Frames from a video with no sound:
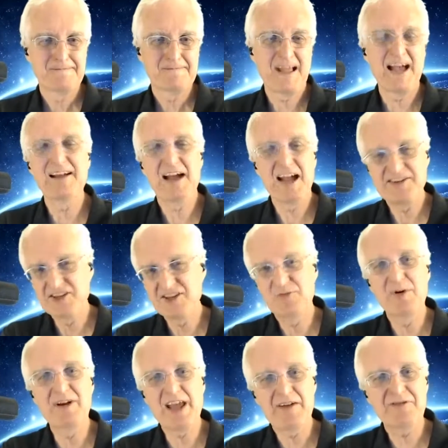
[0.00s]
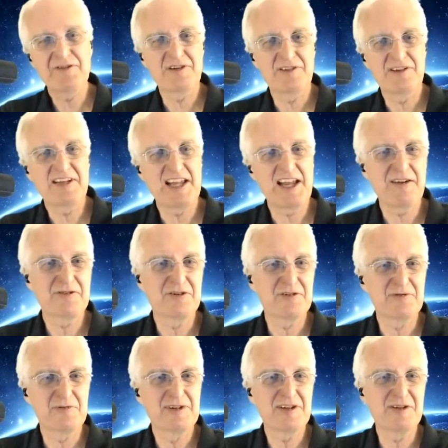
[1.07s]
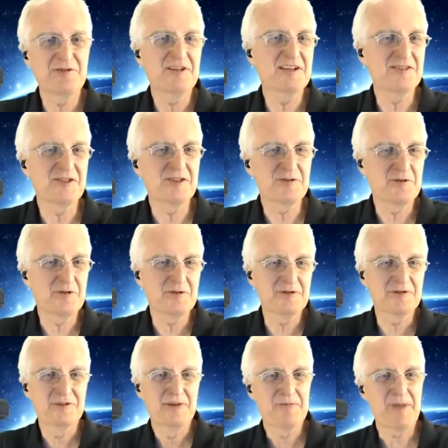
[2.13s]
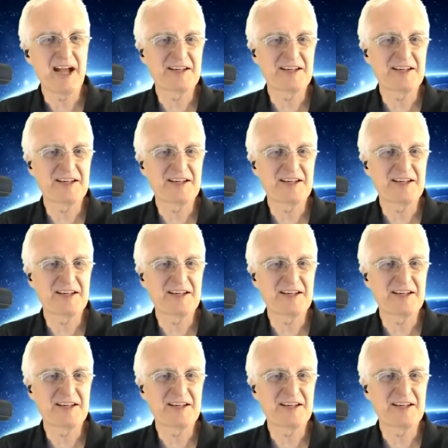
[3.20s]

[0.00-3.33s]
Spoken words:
I did the one after the day after the one that you did. So we were back